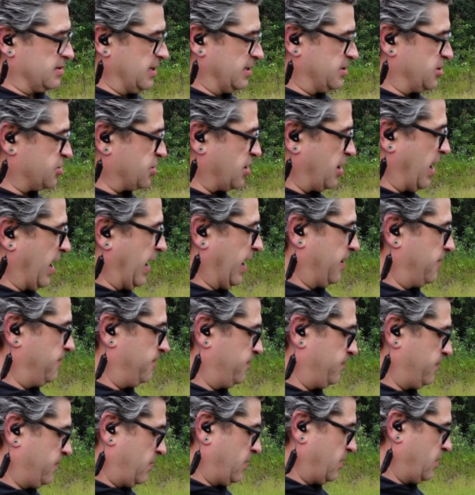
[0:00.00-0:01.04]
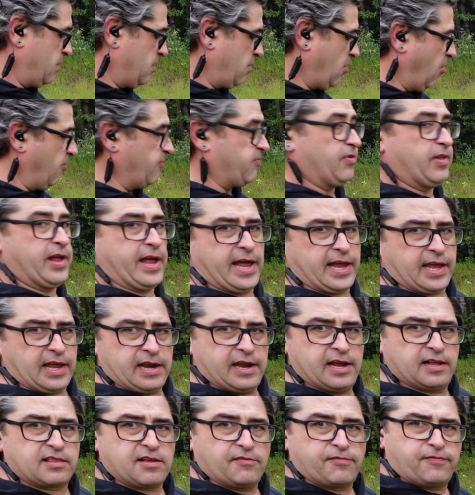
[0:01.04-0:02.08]
Let's try. Hopefully I can
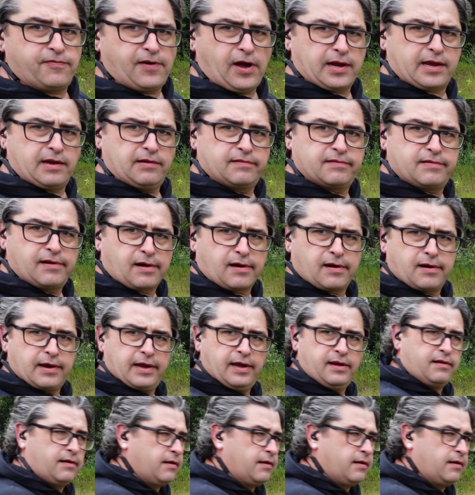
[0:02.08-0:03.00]
hit the fucking target.